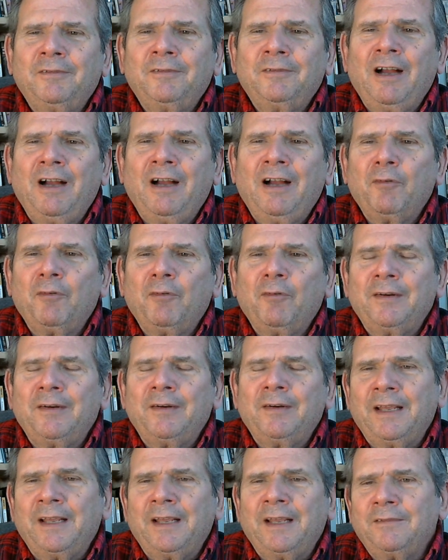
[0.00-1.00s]
government
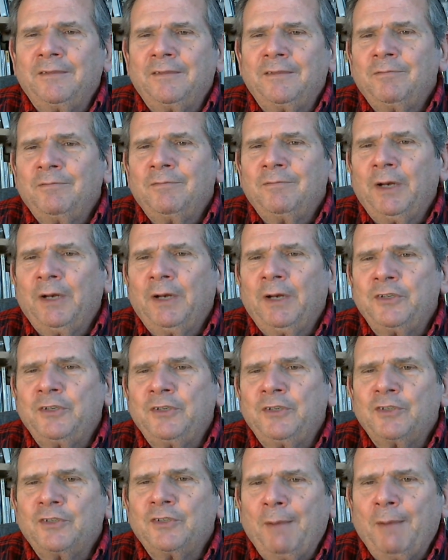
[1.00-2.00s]
and
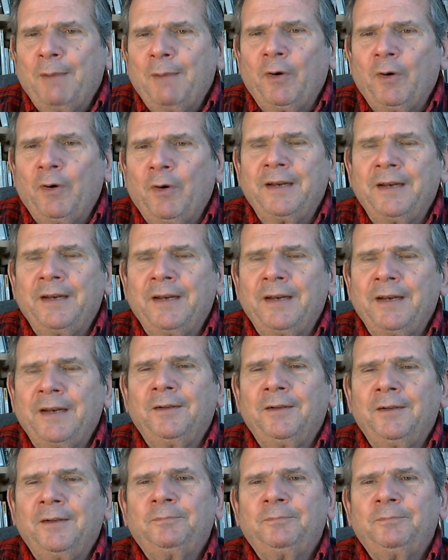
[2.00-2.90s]
religion separated.